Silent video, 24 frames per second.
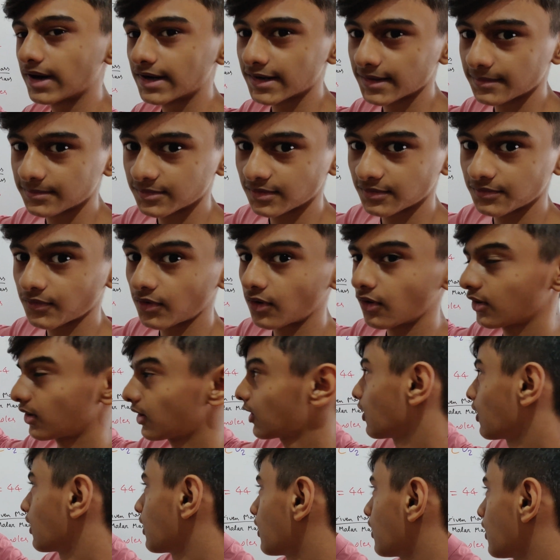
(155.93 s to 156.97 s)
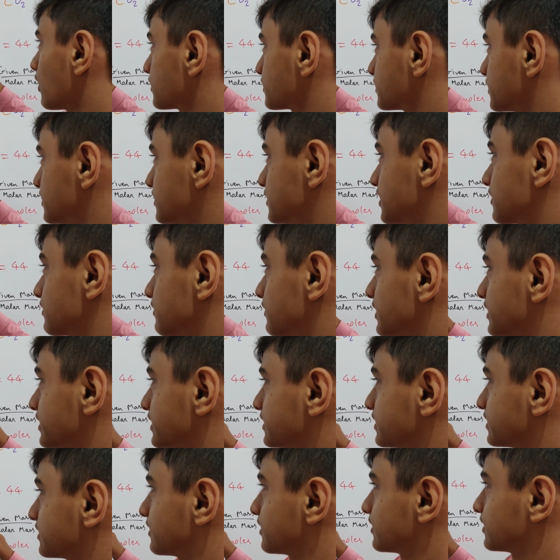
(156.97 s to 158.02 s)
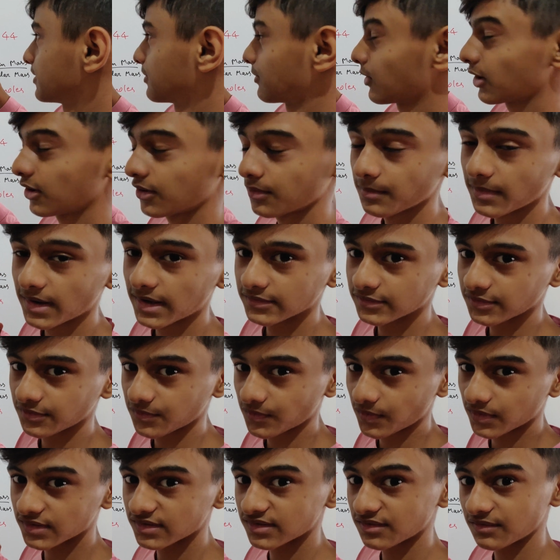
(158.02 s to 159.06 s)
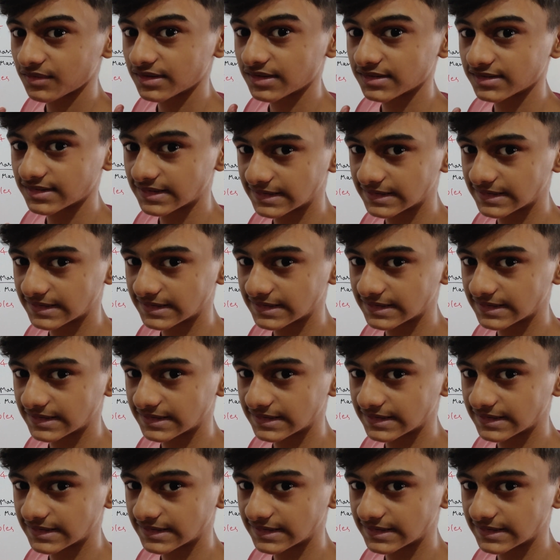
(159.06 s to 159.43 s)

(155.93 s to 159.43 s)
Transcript: atoms of oxygen, which is the molecular mass of oxygen, which is